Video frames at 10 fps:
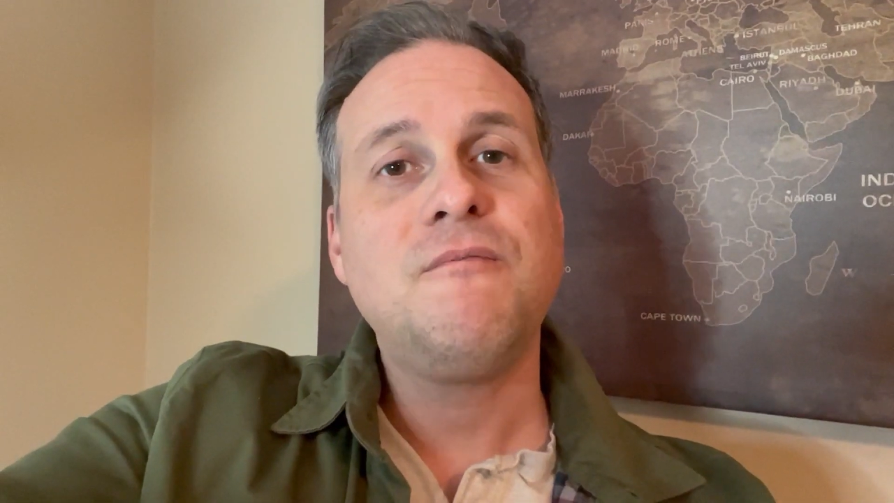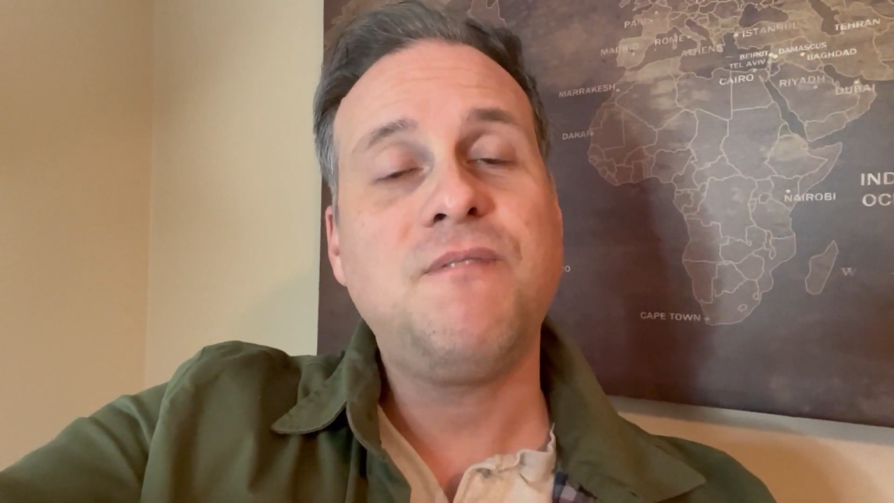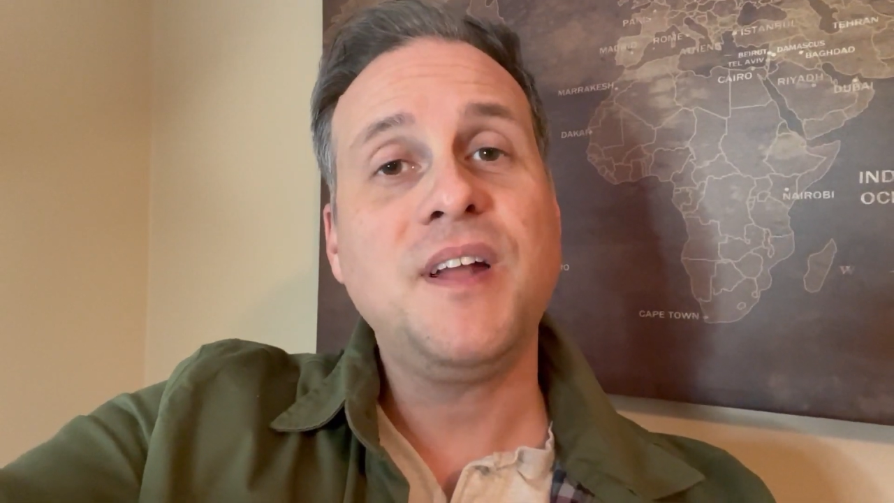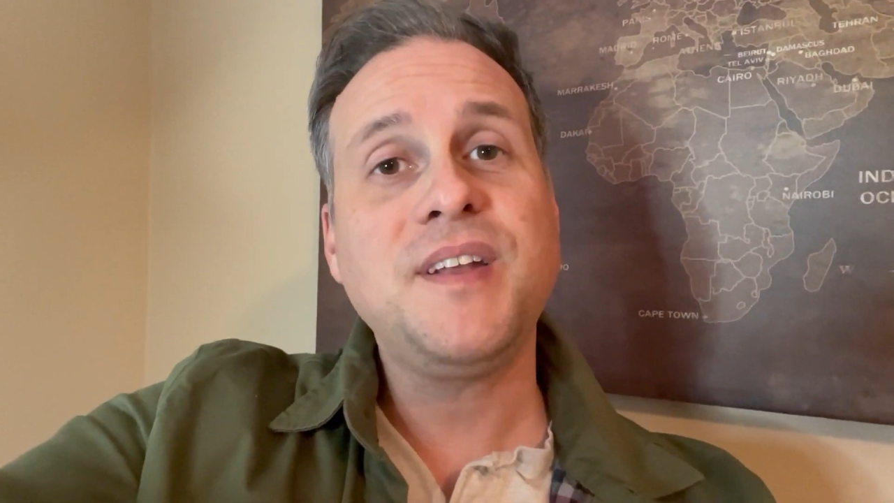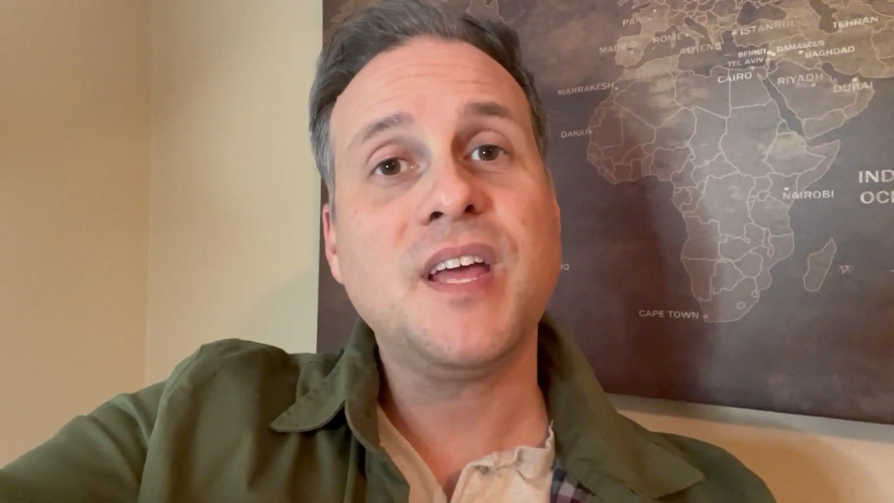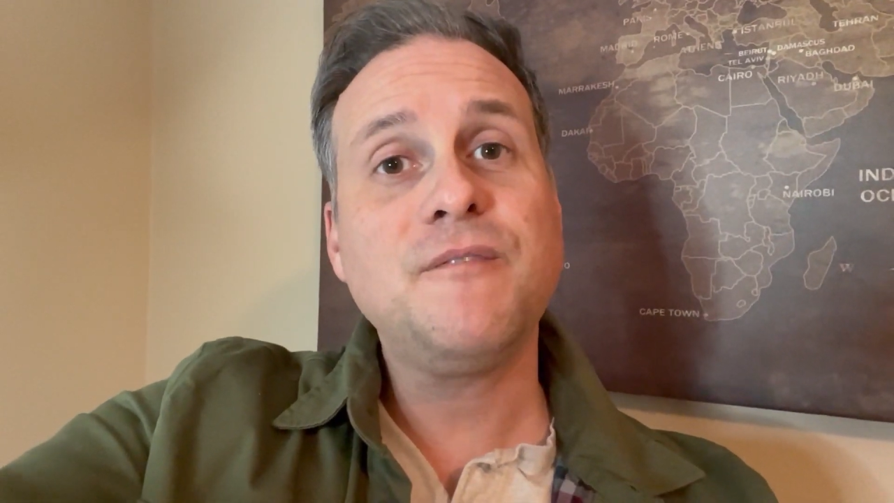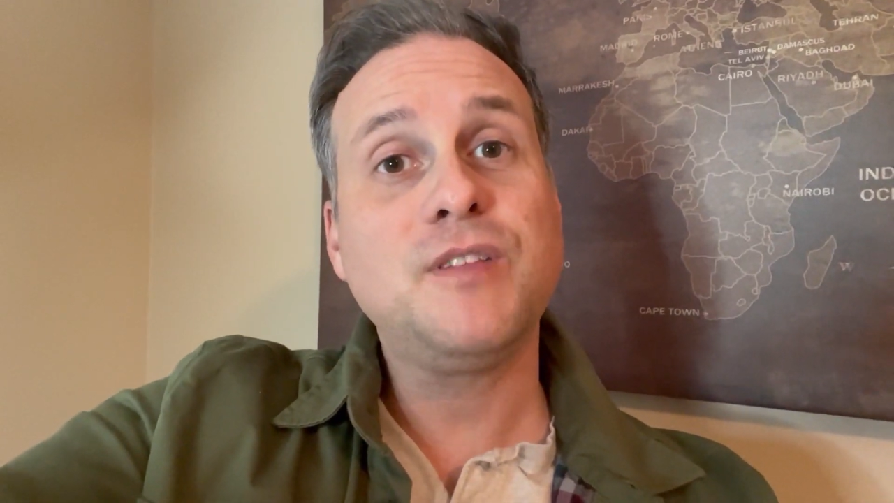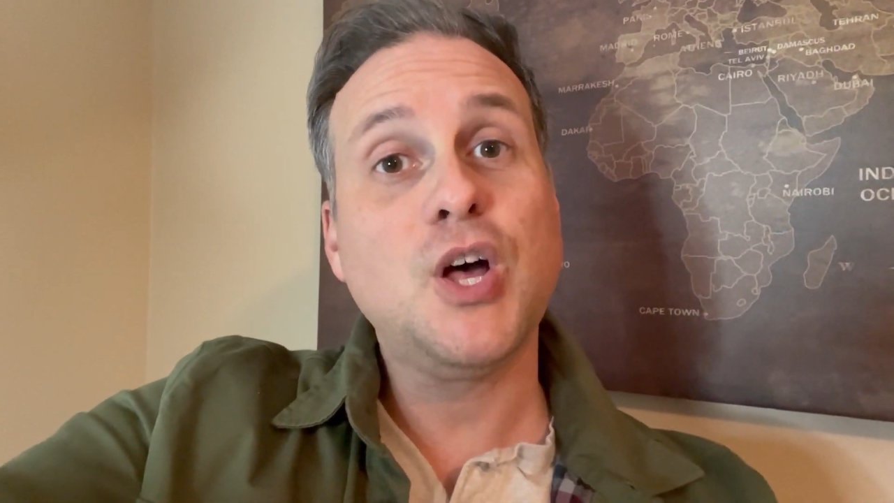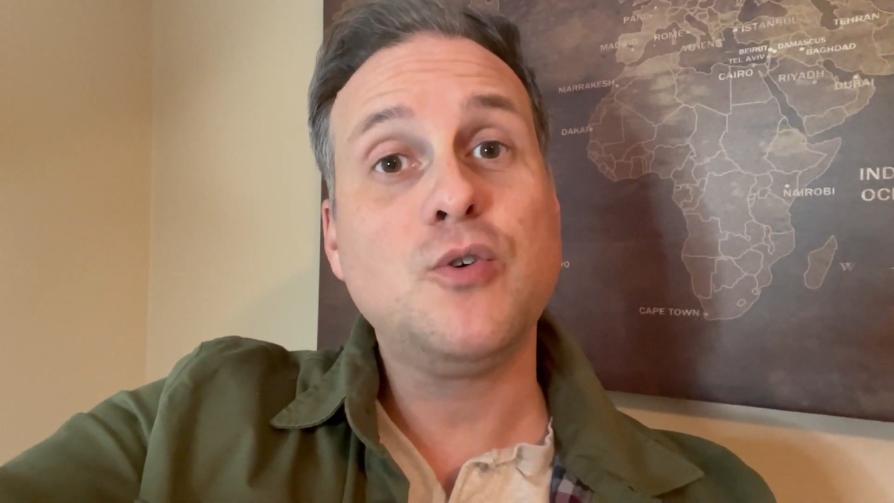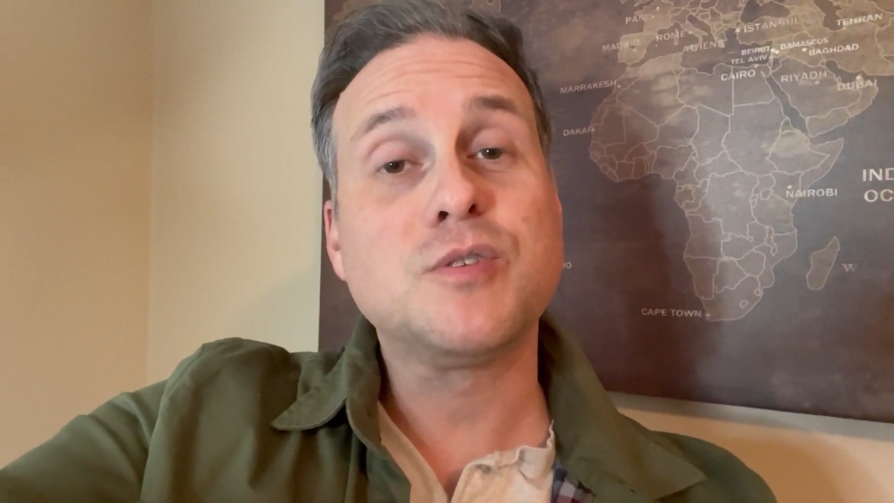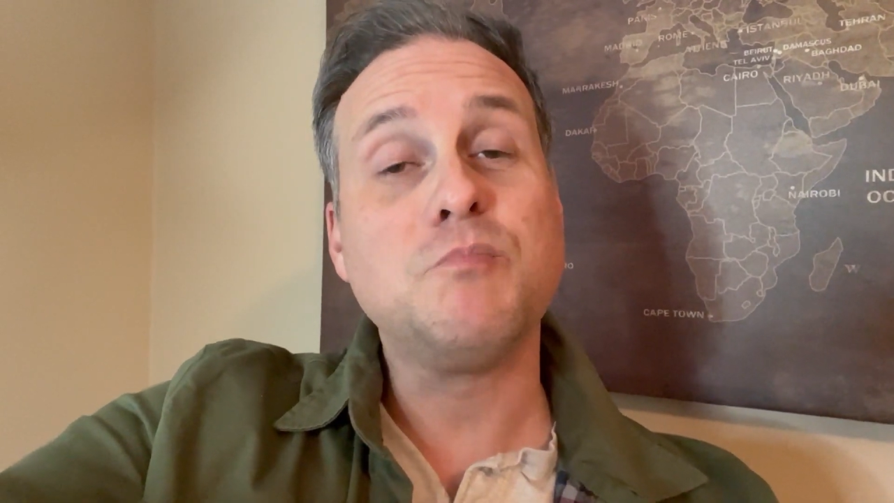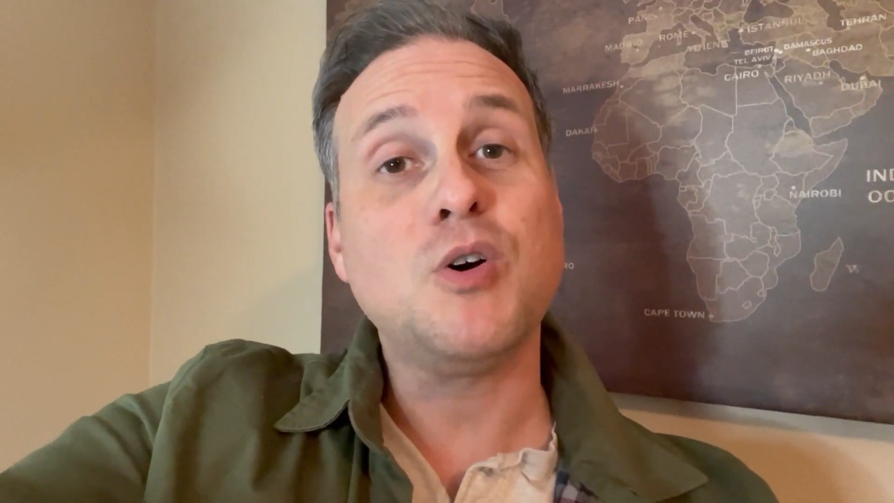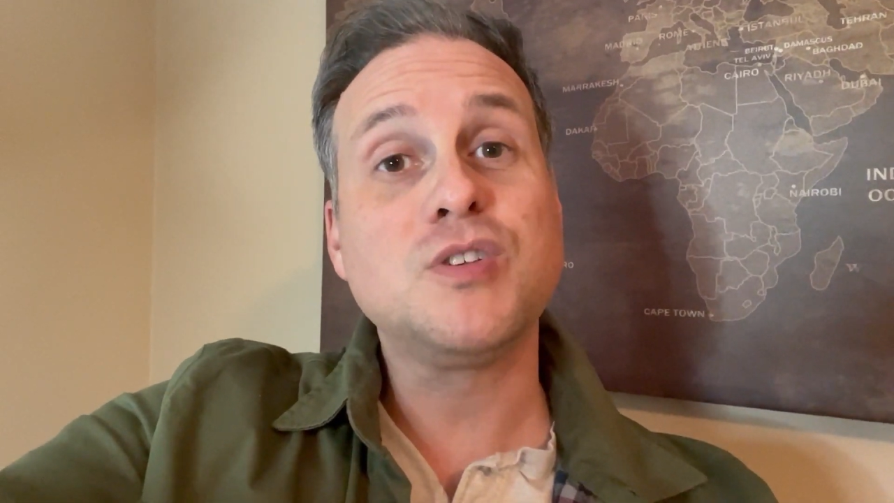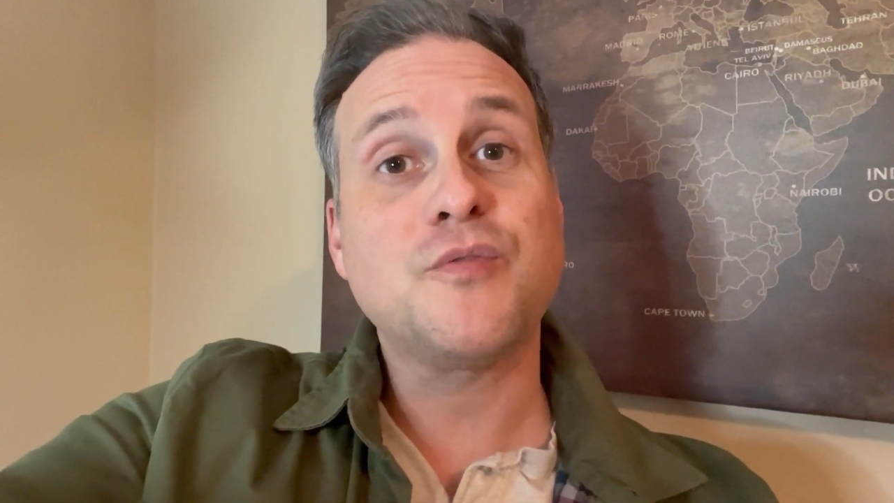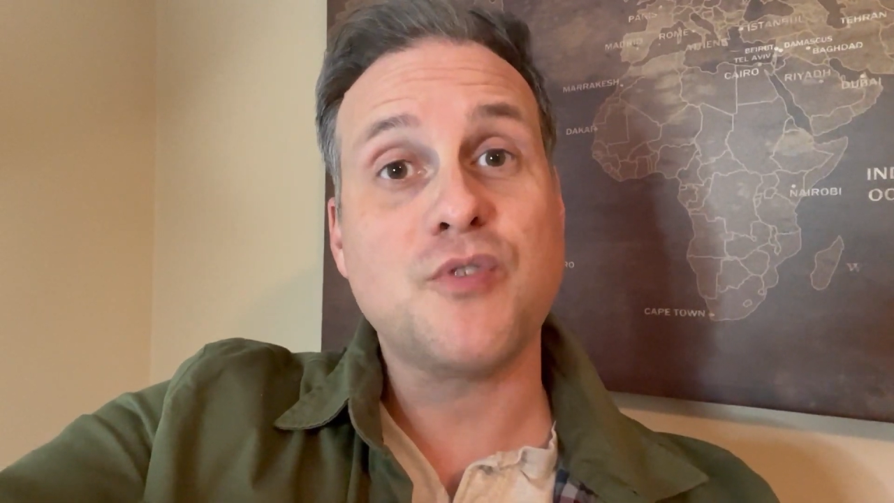Funding flows
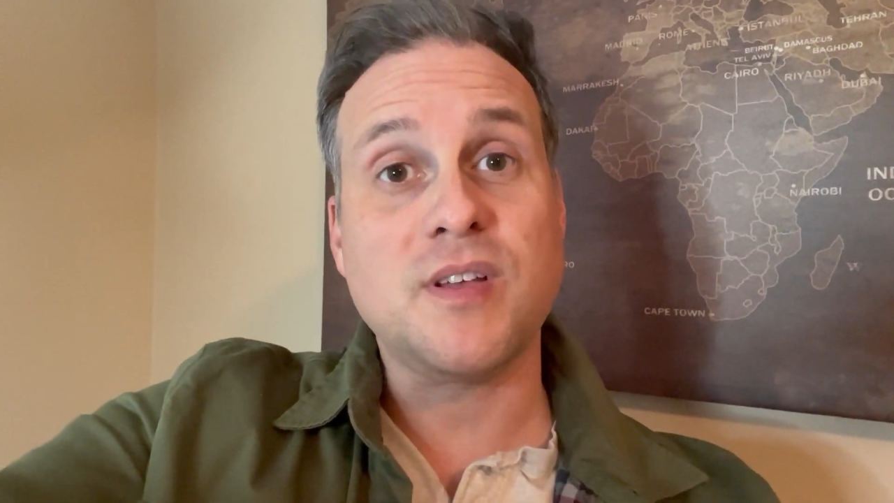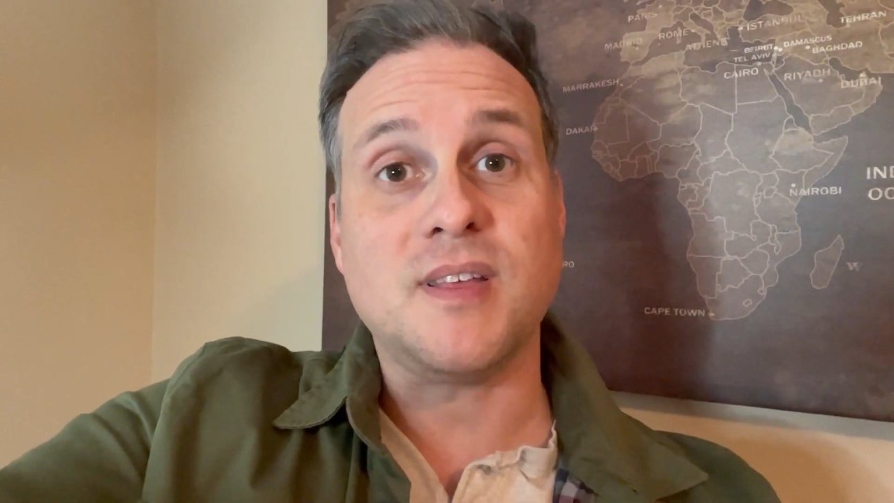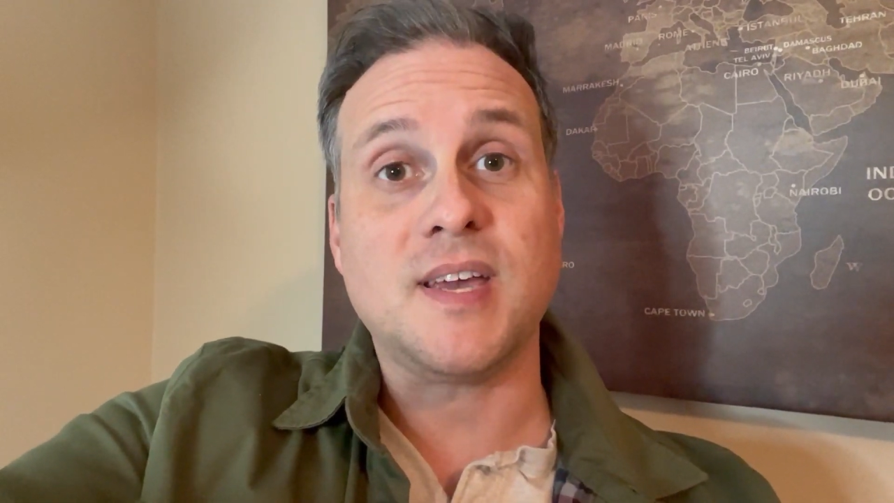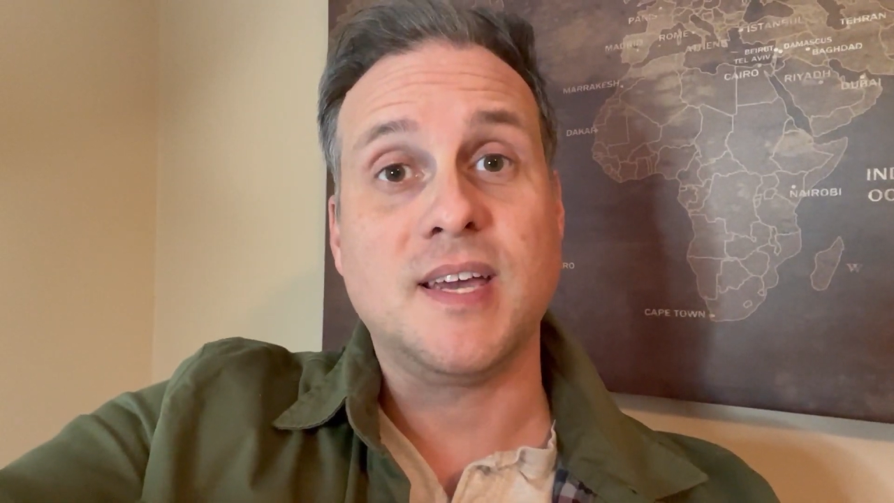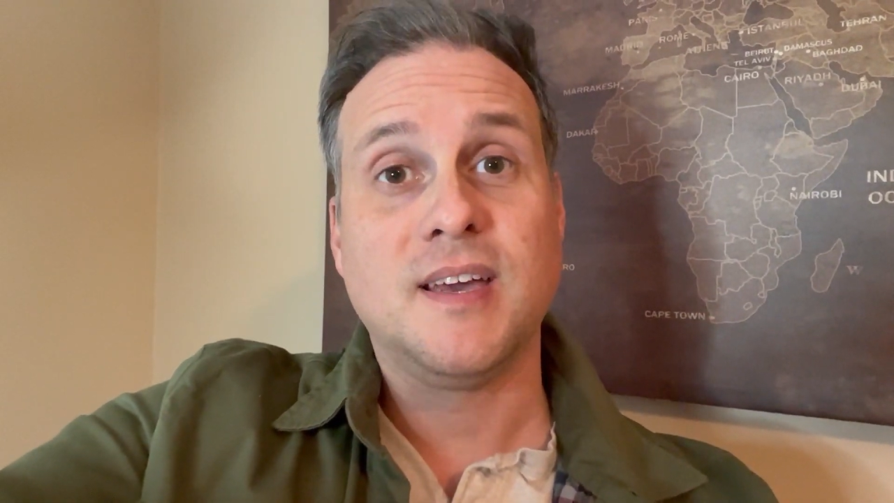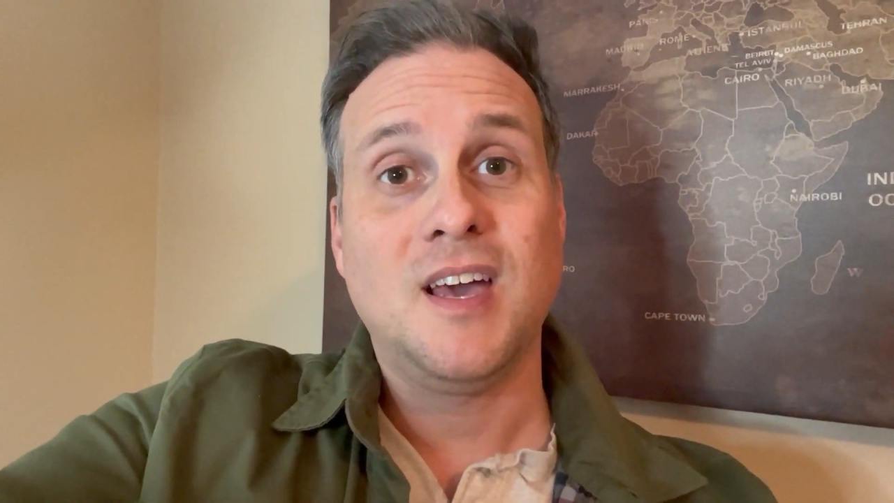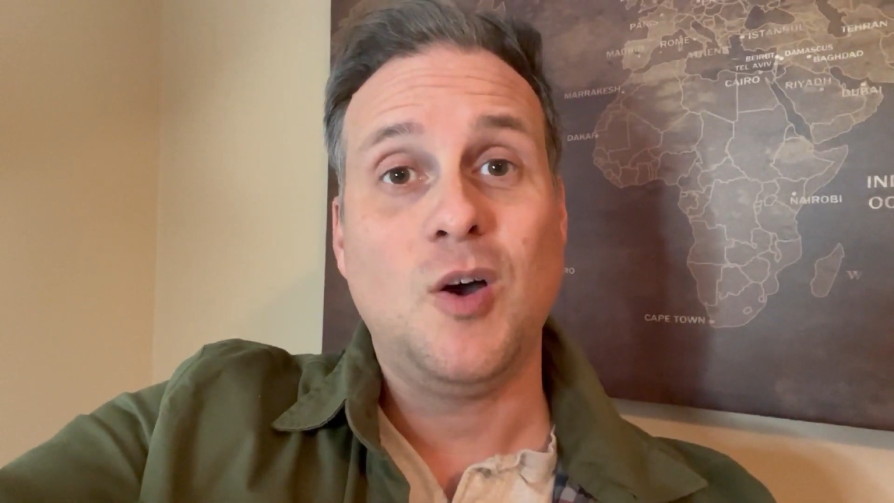most freely